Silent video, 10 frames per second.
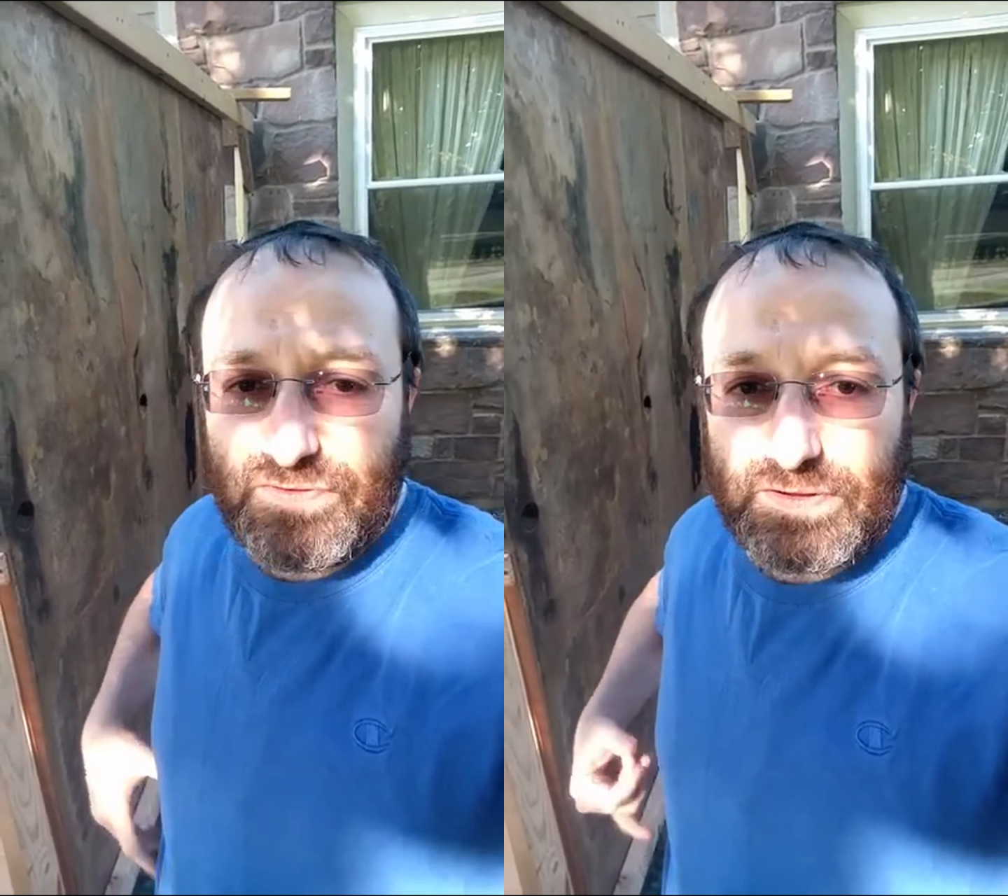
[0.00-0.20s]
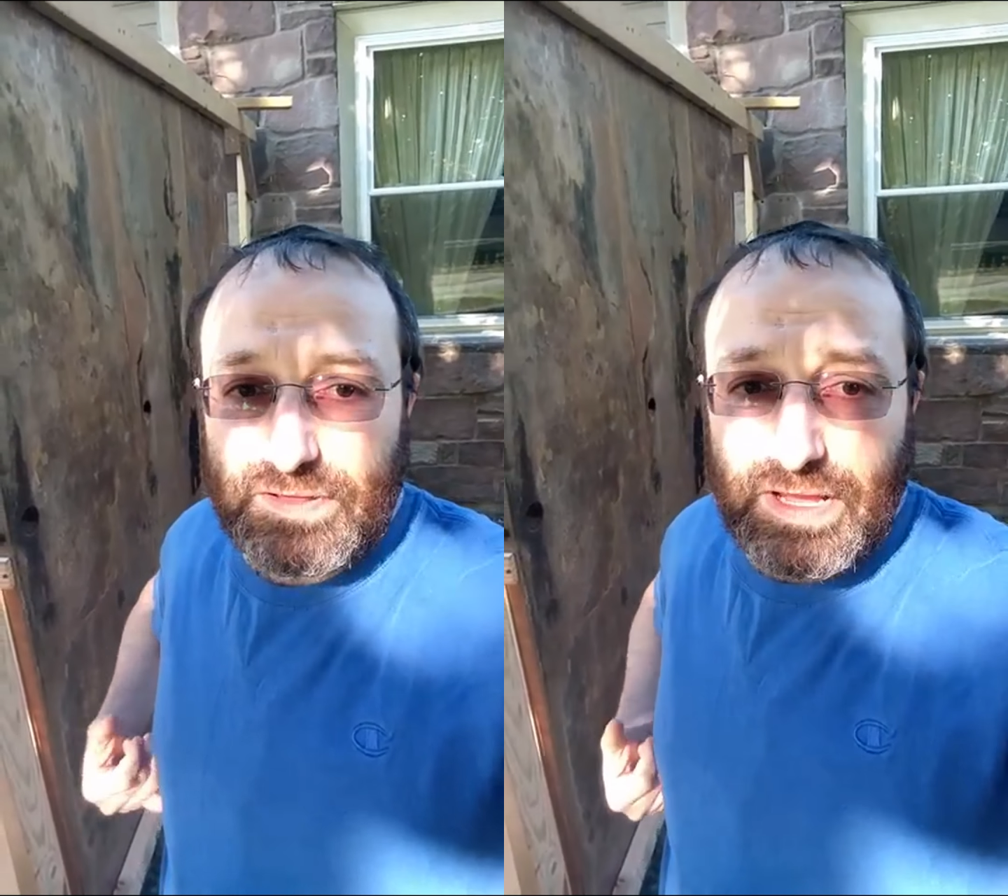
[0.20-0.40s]

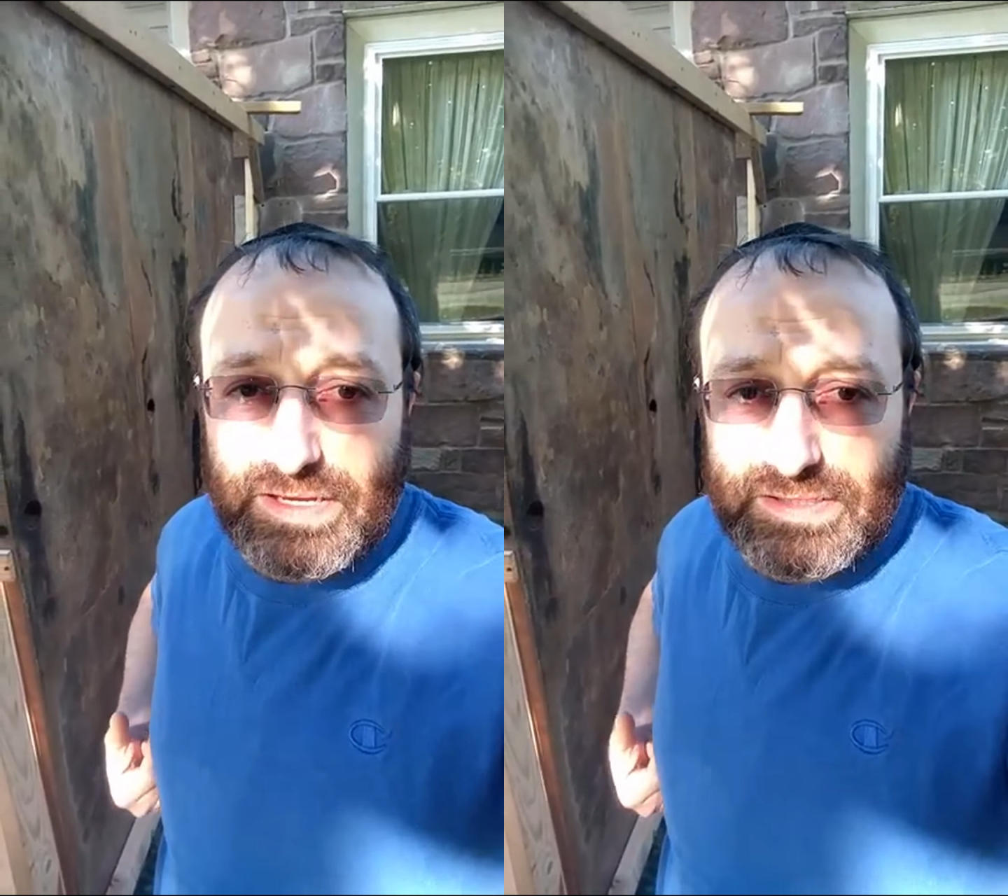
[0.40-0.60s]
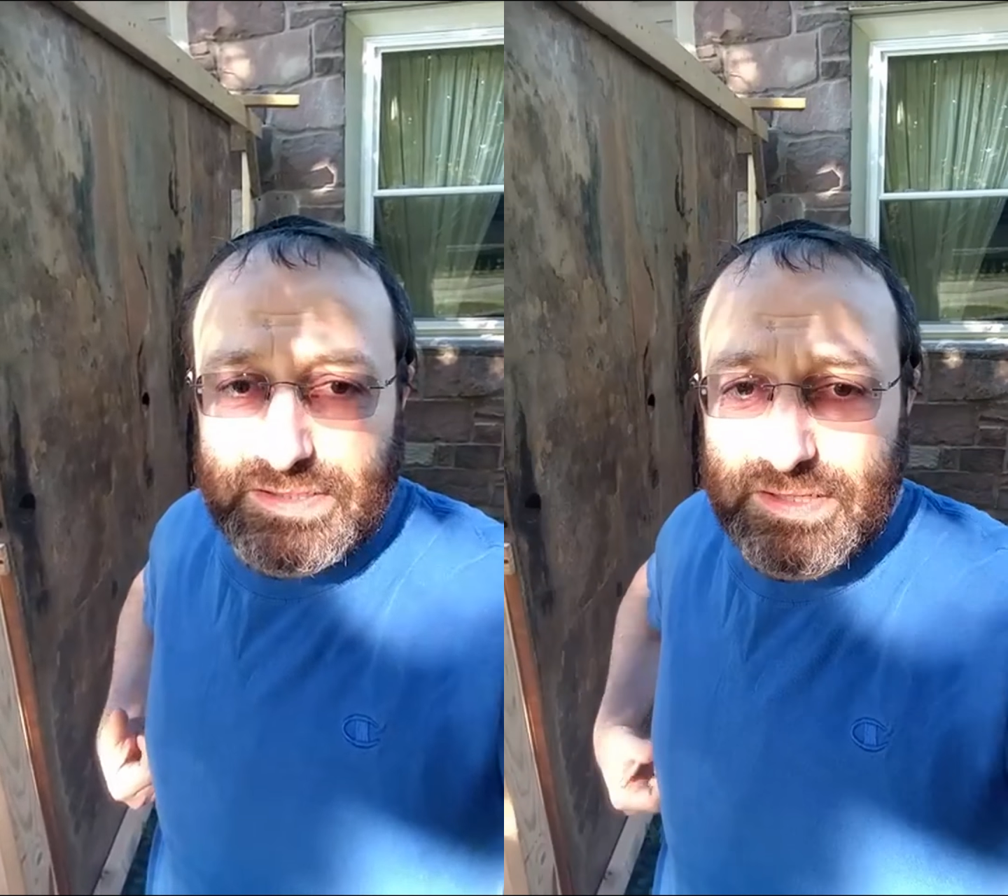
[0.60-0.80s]
and
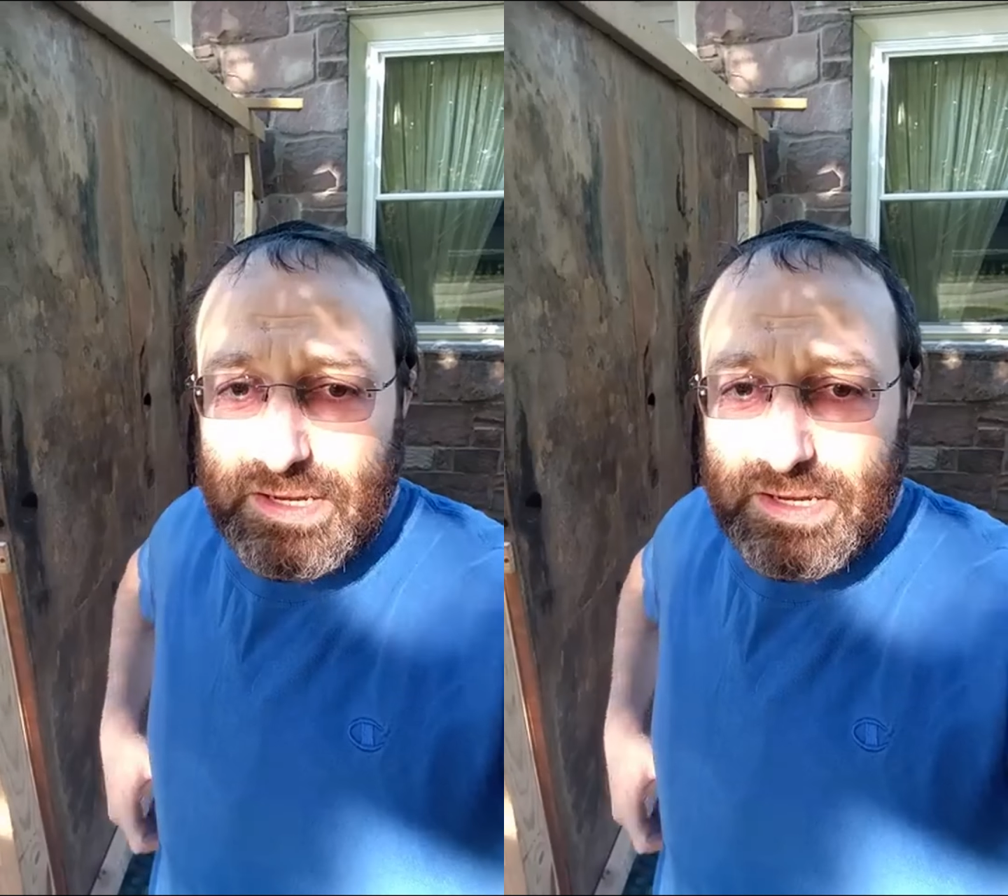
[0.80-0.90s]
lights,